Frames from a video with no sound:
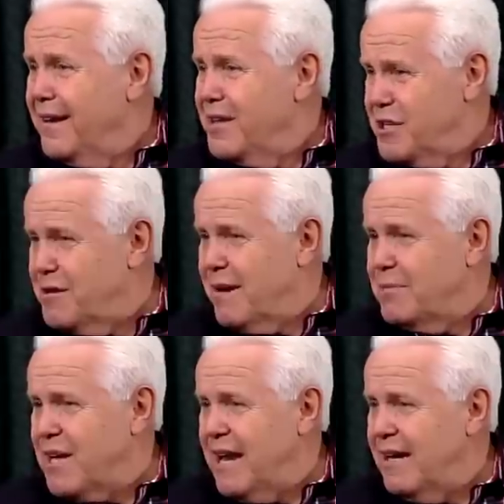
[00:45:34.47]
You see what
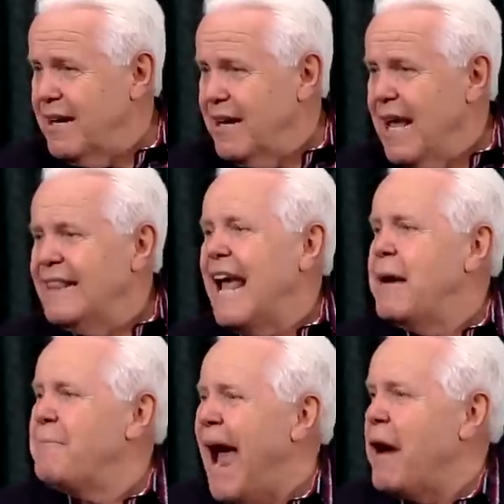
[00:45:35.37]
I'm saying? They
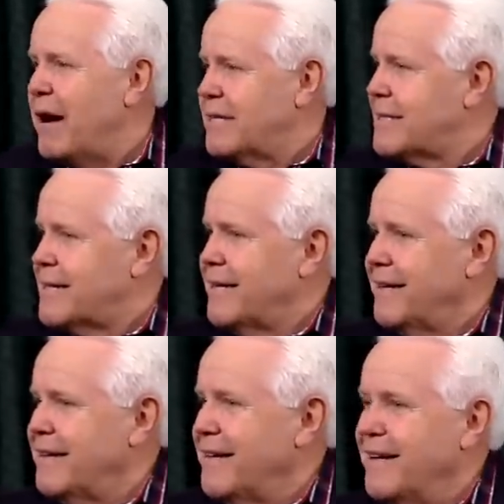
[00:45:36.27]
embarrassed.
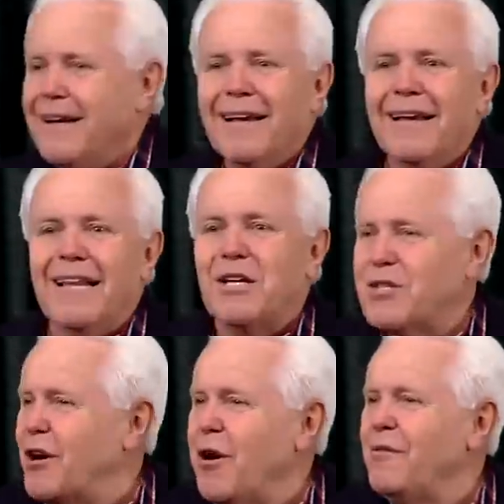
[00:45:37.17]
They
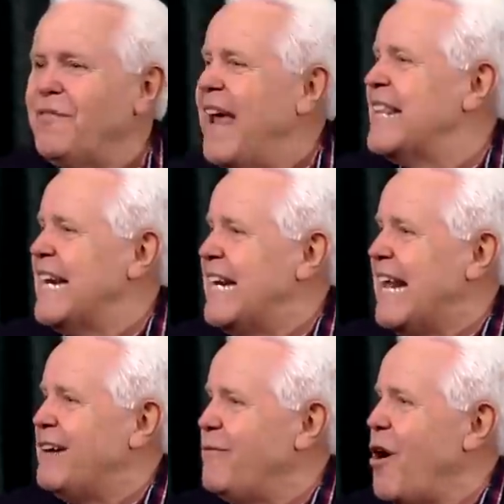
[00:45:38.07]
stood on faith and it
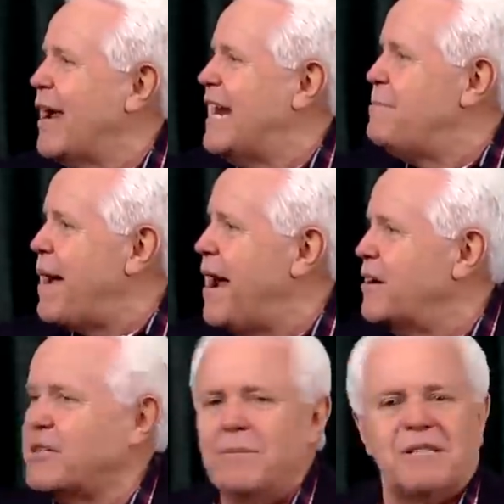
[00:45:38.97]
didn't work. It
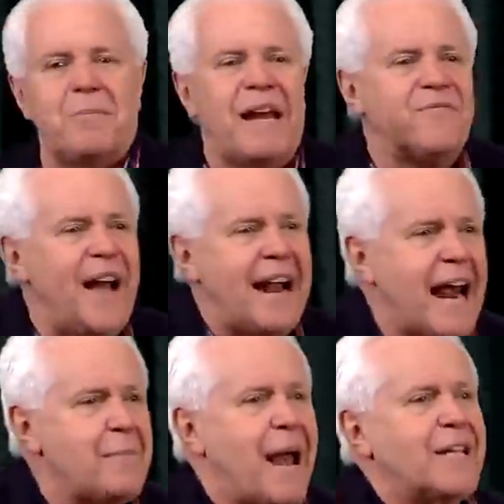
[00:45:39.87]
embarrassed them and somebody found
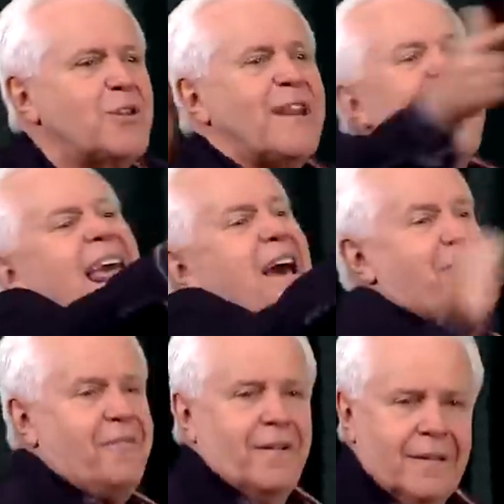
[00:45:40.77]
out about it, so they
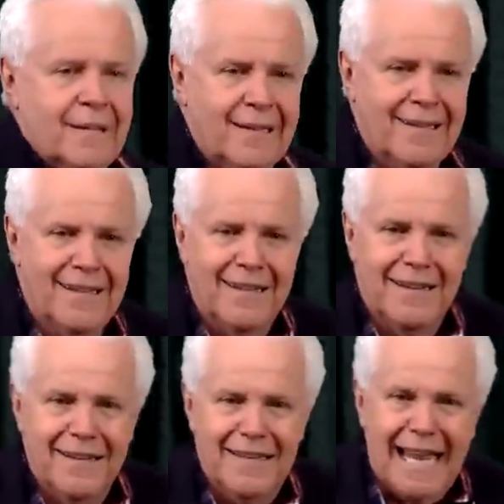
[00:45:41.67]
left.
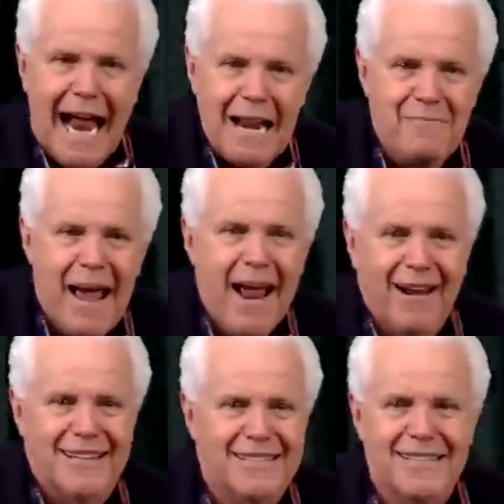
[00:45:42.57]
They got
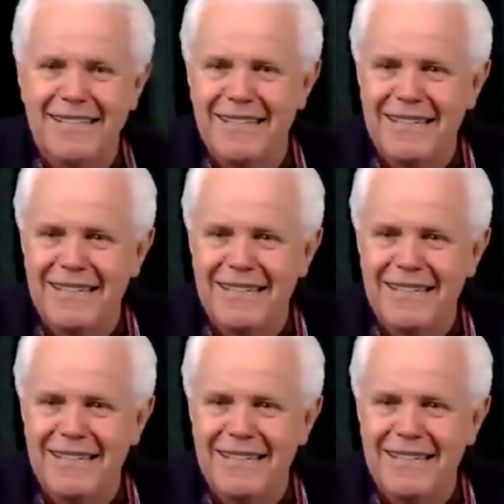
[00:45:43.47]
embarrassed.